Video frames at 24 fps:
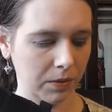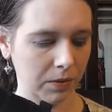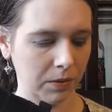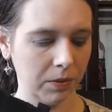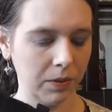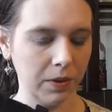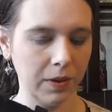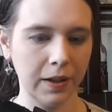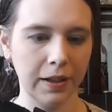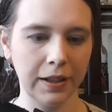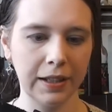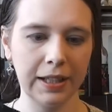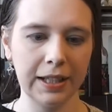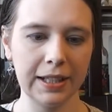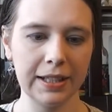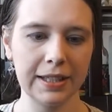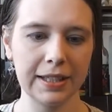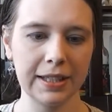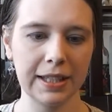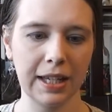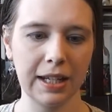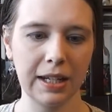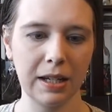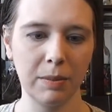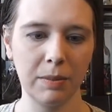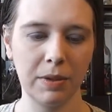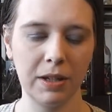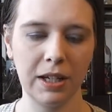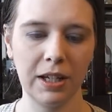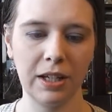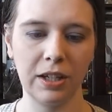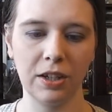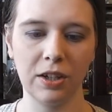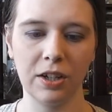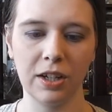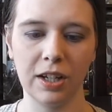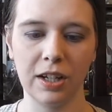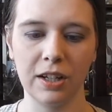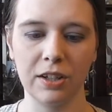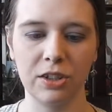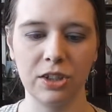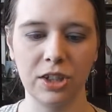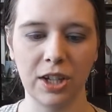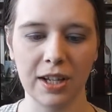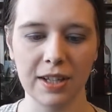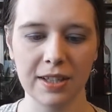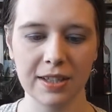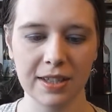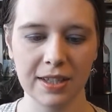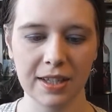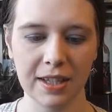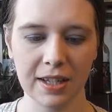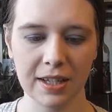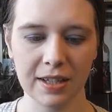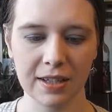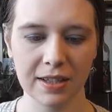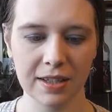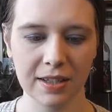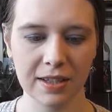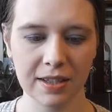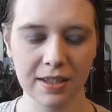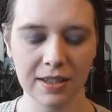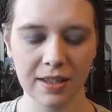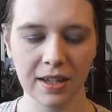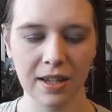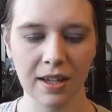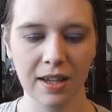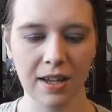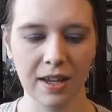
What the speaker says: really a skinny mini, you could adjust this